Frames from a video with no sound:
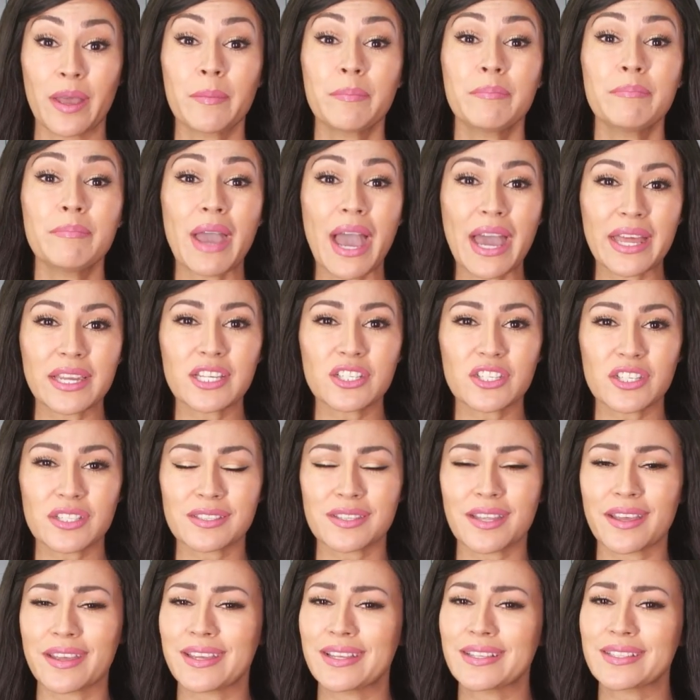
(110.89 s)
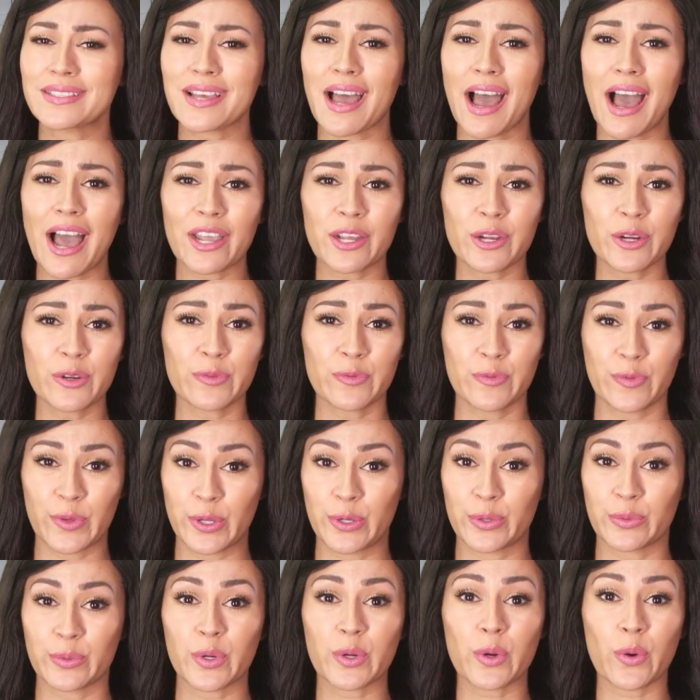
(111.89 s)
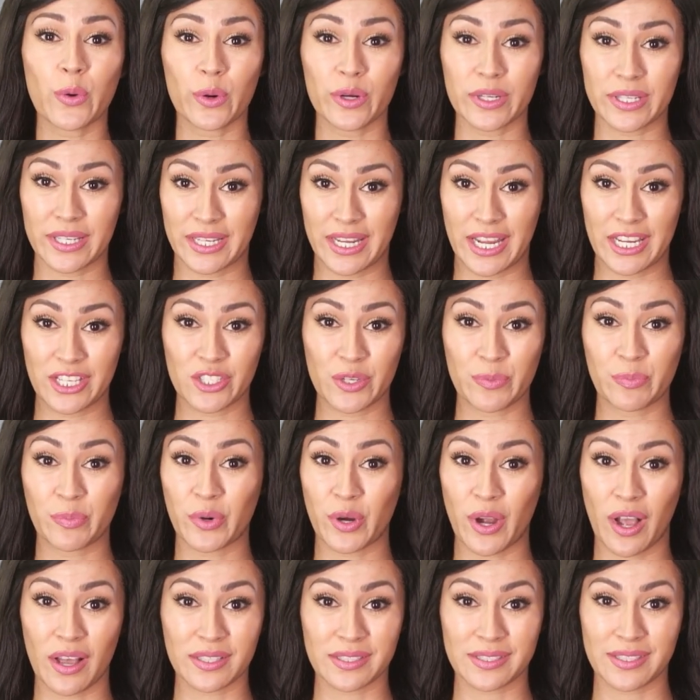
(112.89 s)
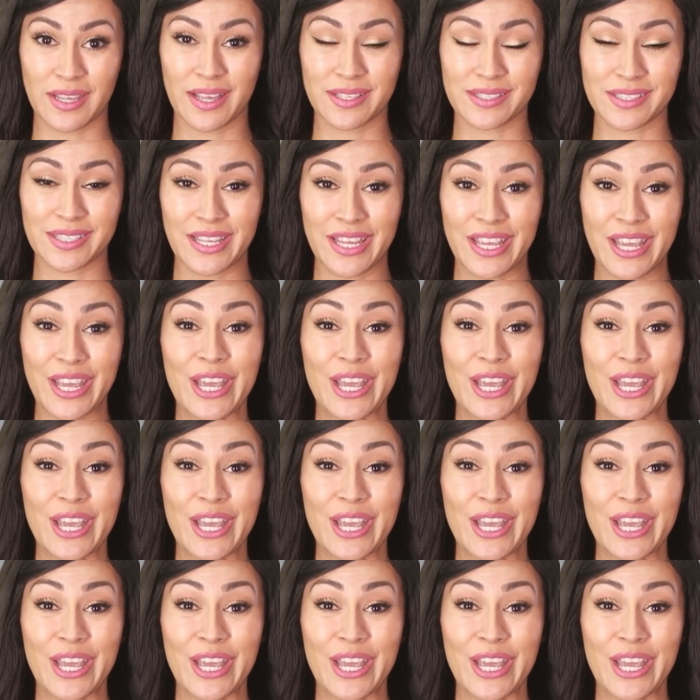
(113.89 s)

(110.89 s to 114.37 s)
manages the entire funeral coordination process,